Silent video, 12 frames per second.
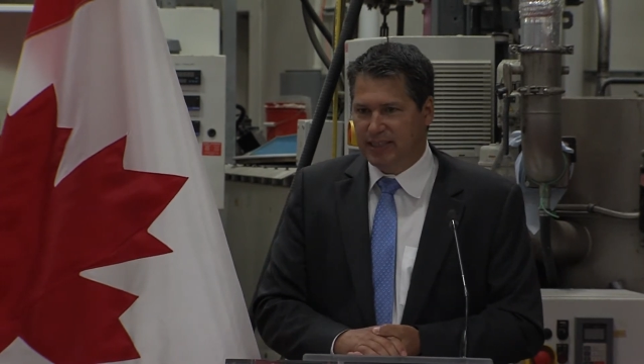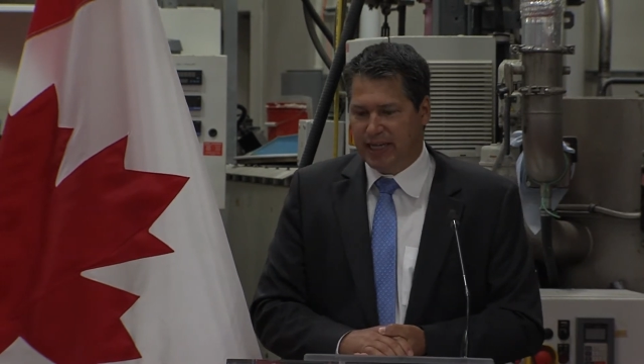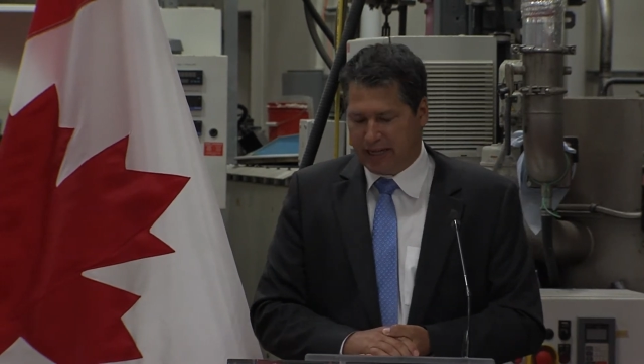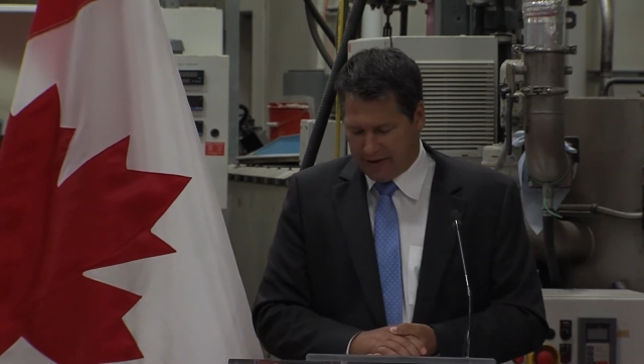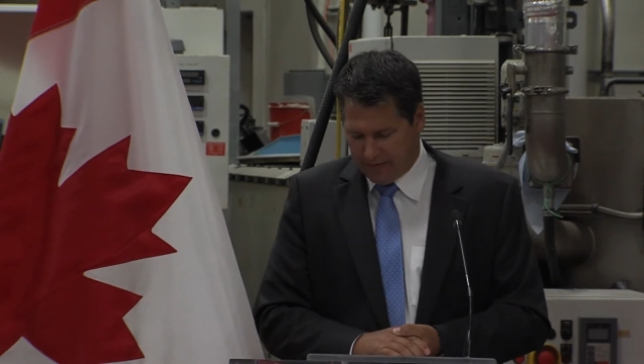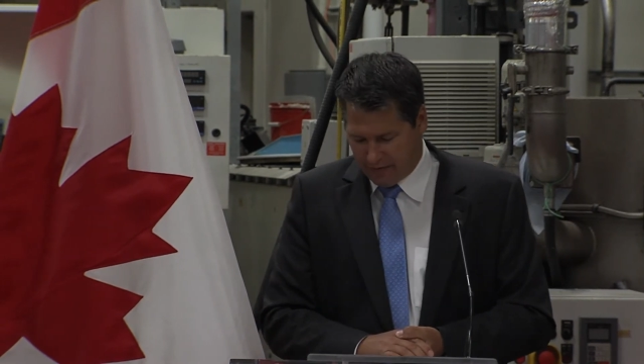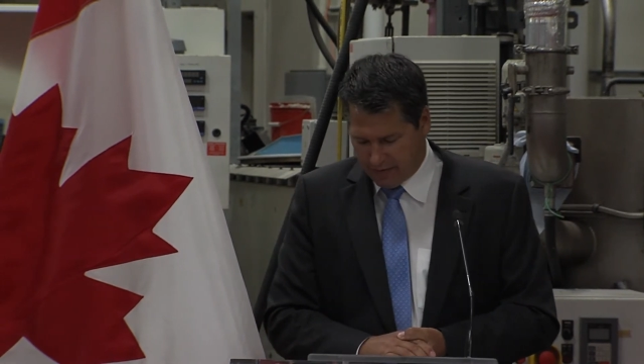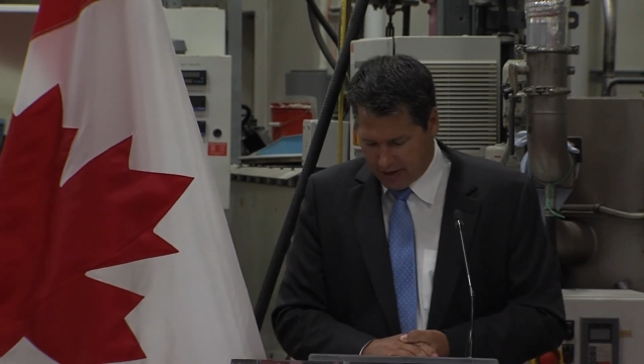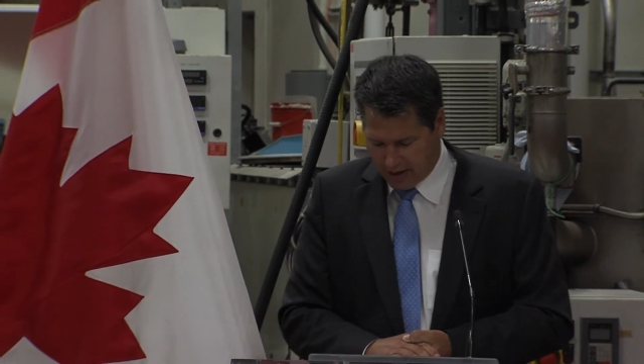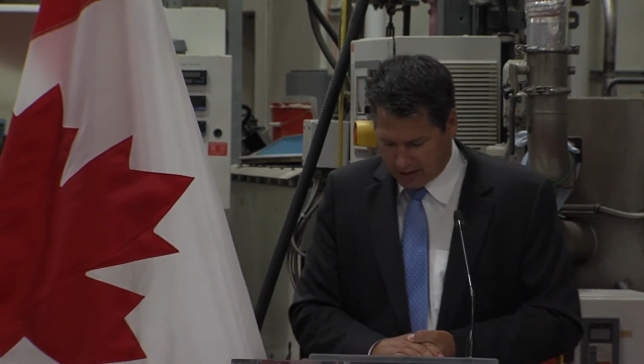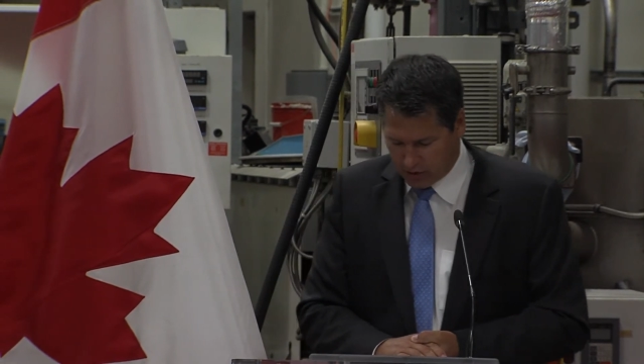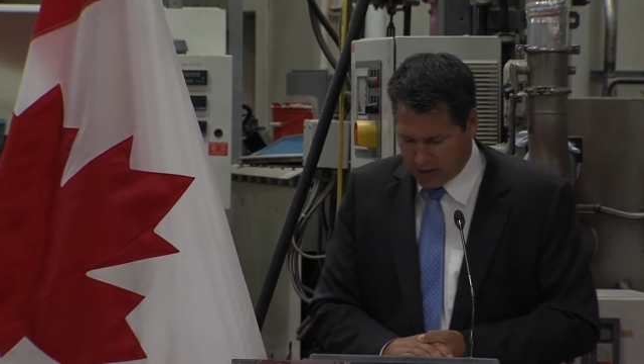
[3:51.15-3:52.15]
Executive
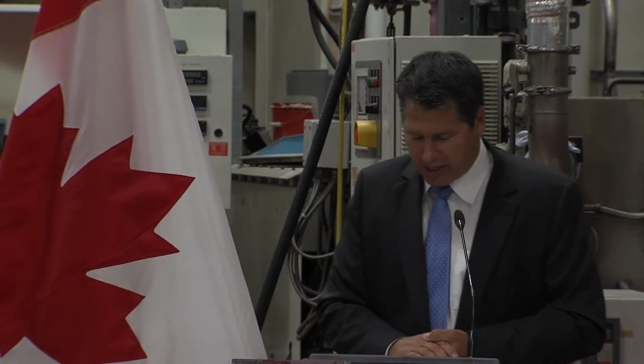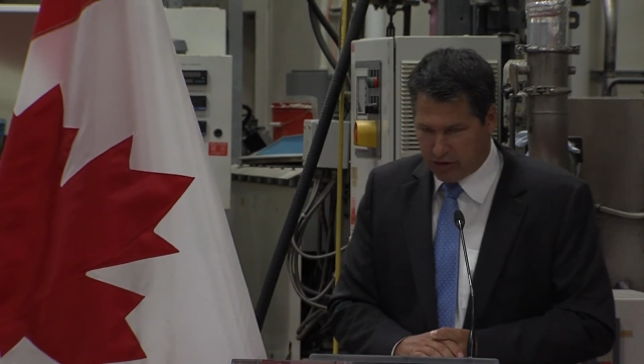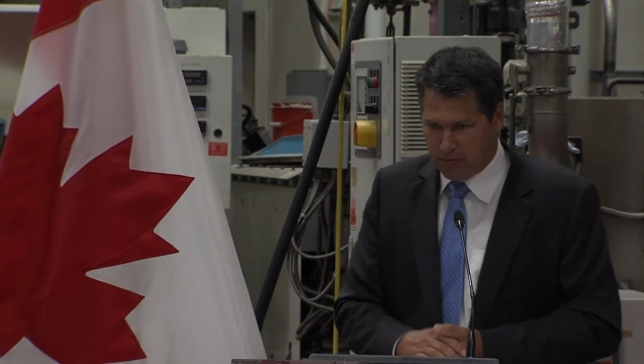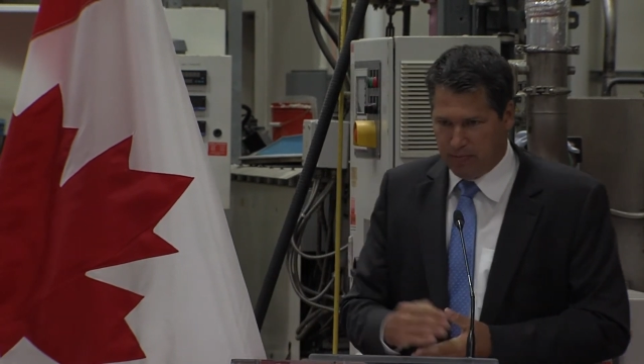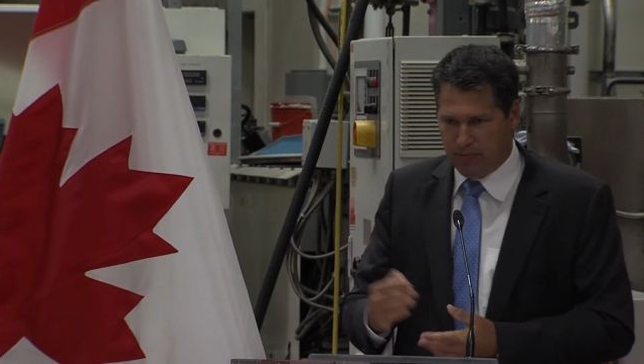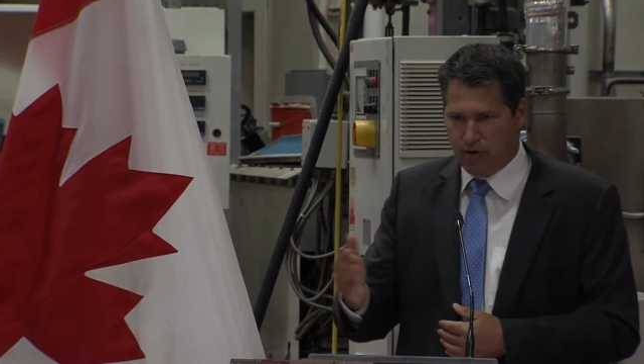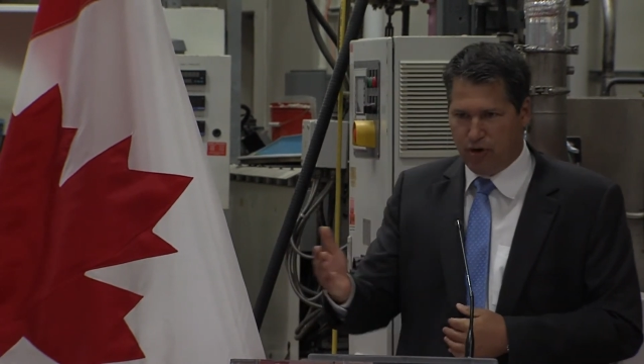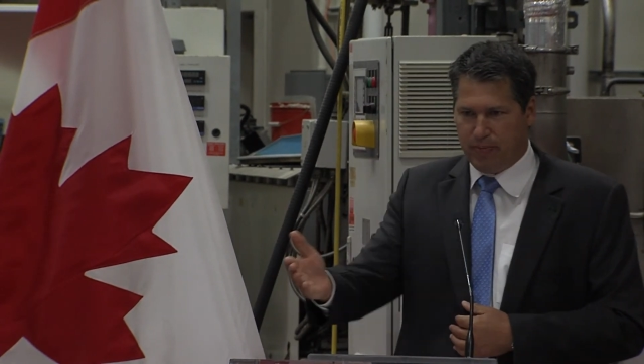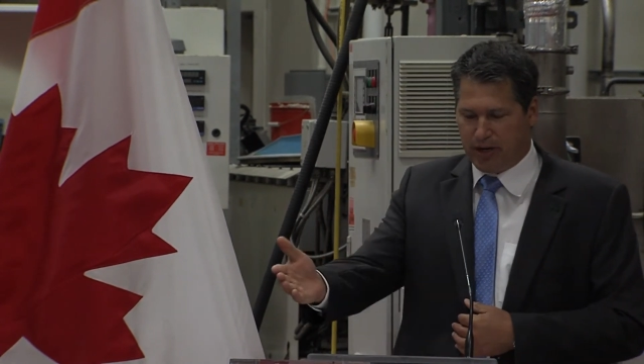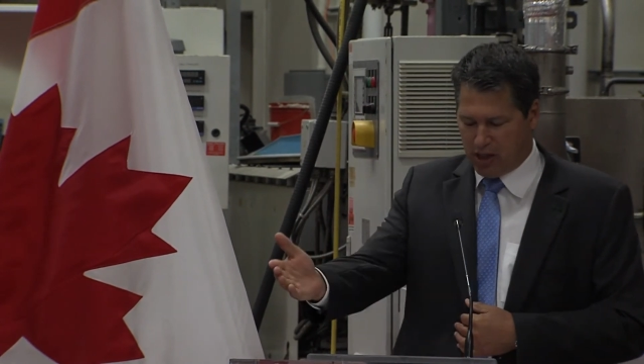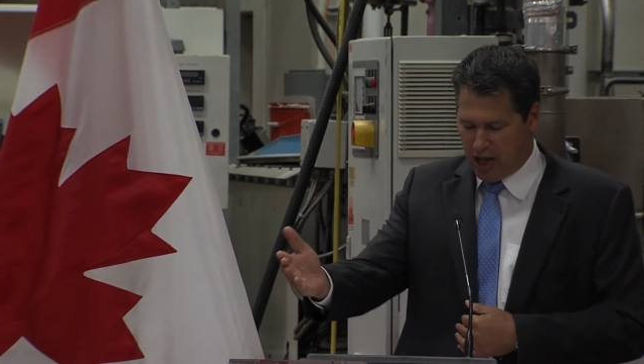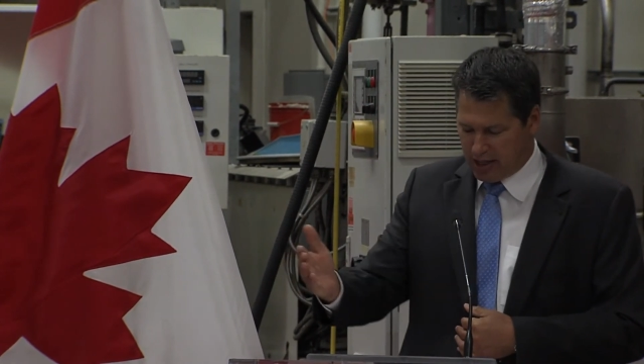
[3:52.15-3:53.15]
Director, Mary
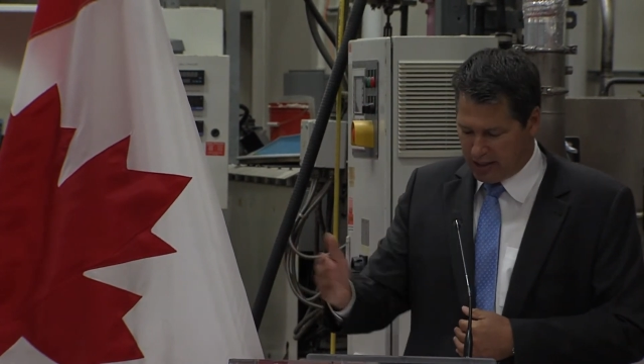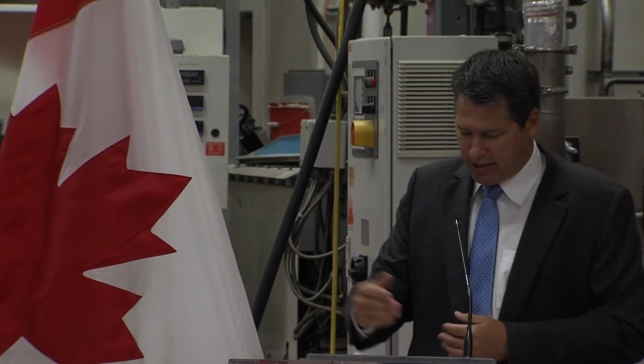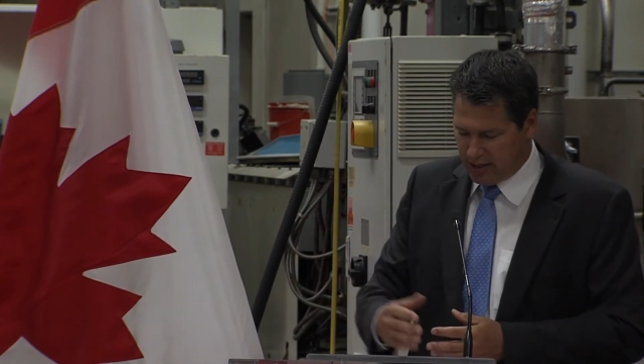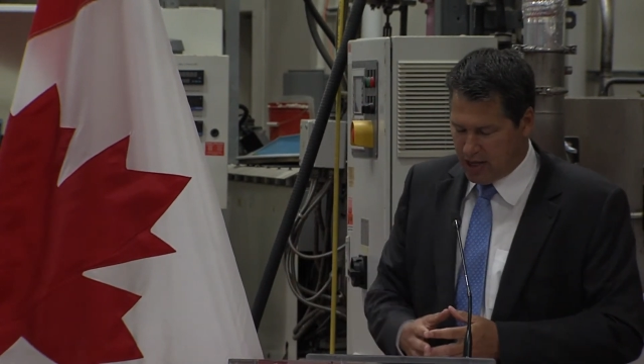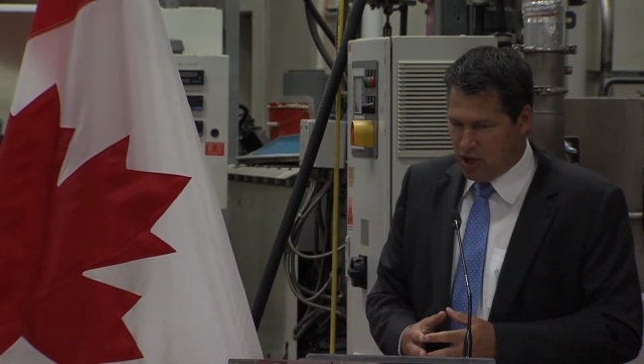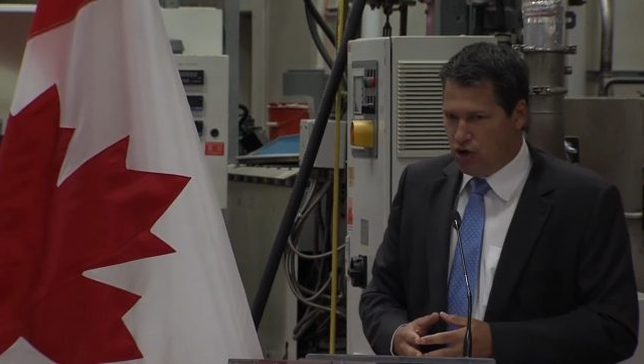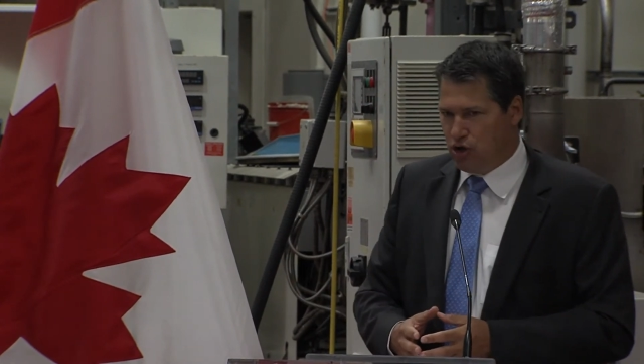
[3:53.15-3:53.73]
McLaughlin,